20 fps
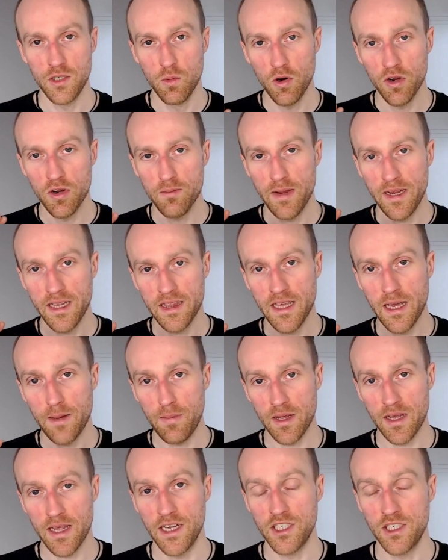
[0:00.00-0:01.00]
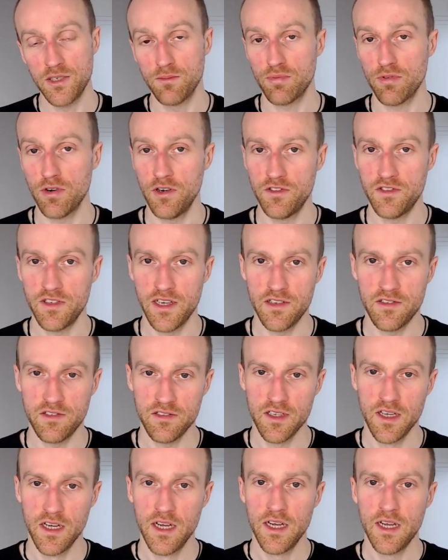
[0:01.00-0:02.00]
want to make the application
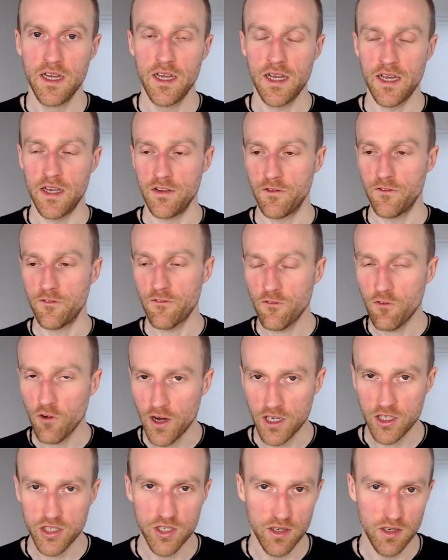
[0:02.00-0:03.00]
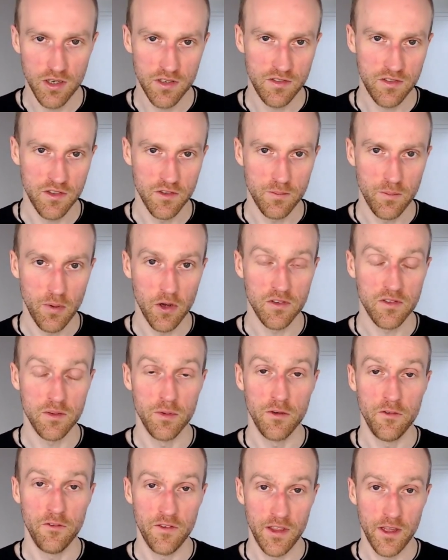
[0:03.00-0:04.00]
process as frictionless as
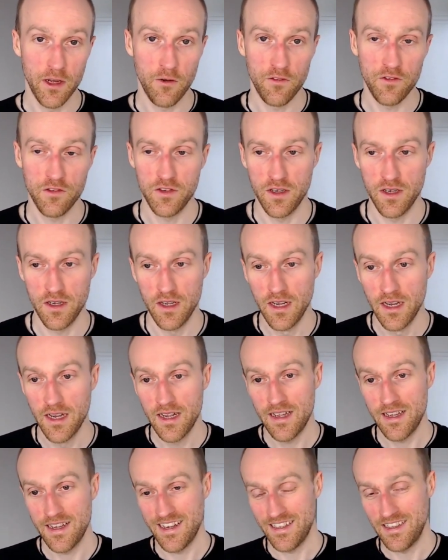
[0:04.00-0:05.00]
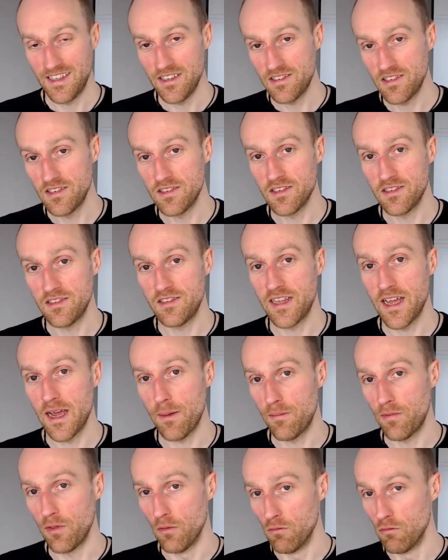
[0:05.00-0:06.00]
possible for the officer, and this is a
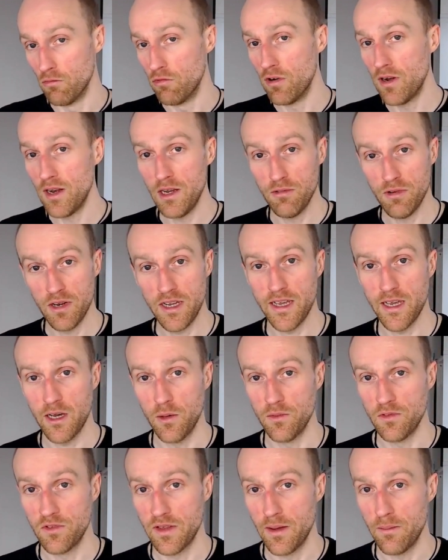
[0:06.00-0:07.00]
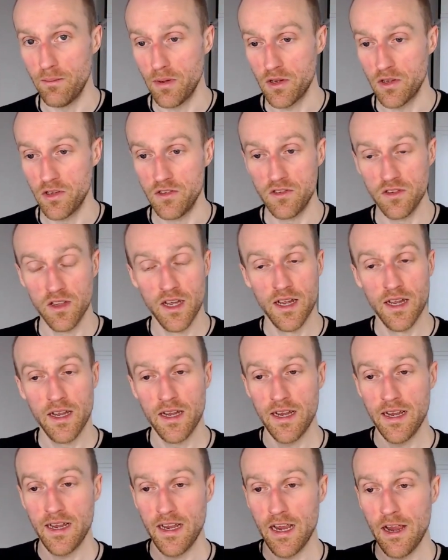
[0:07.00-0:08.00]
step that really helps them, because
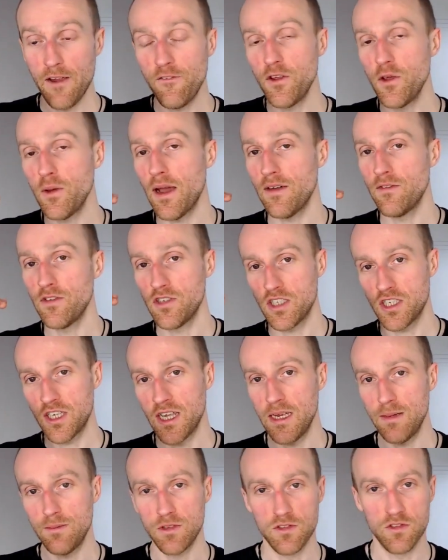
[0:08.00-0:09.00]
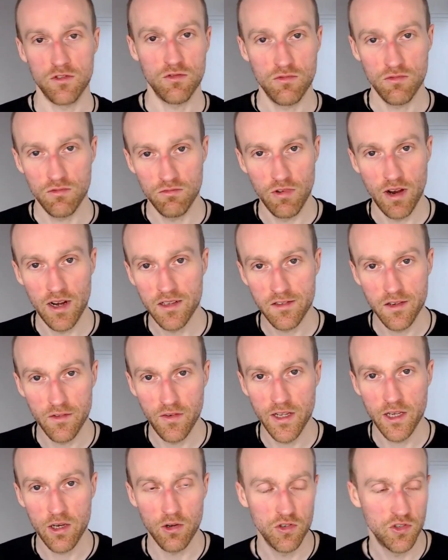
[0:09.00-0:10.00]
if you have a scheme that's
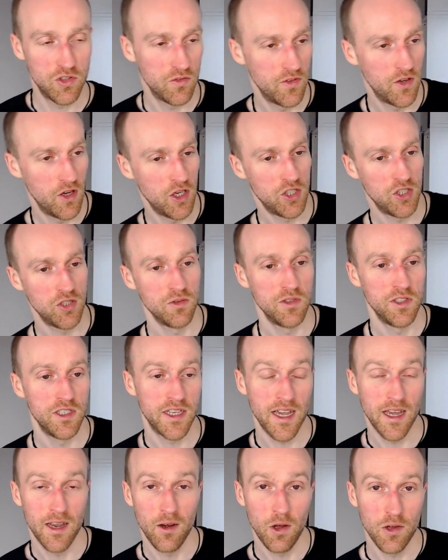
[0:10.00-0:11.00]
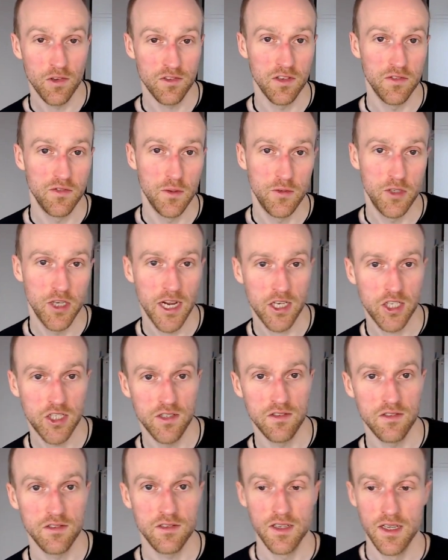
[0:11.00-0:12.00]
relatively controversial and you get lots of
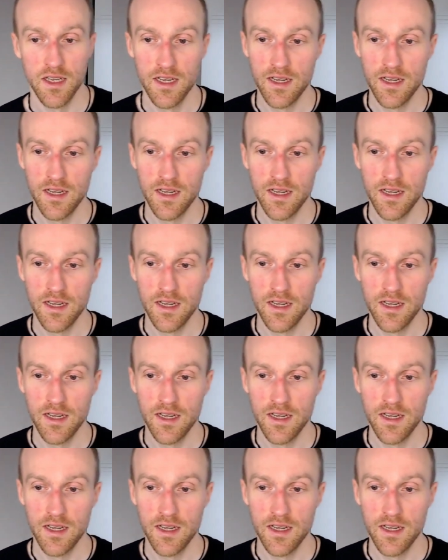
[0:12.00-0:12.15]
objections,